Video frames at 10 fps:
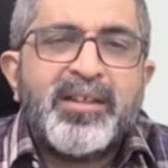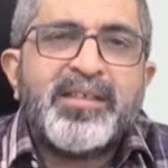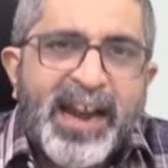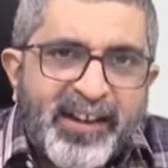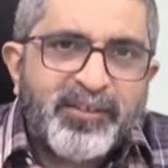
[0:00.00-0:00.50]

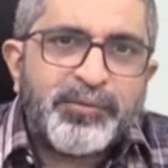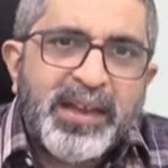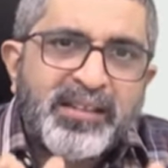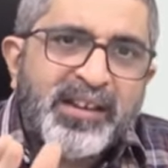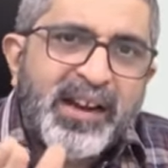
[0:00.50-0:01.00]
that is
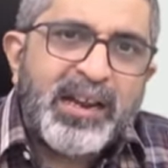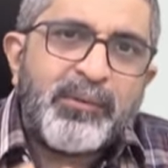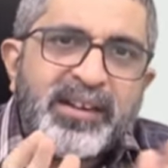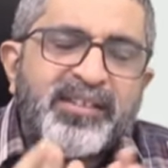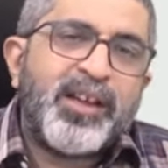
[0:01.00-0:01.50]
where the
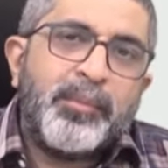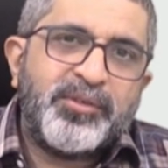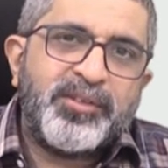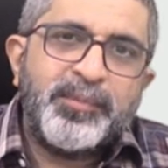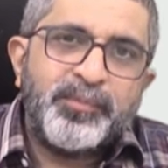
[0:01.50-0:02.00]
relevance
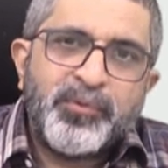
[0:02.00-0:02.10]
comes.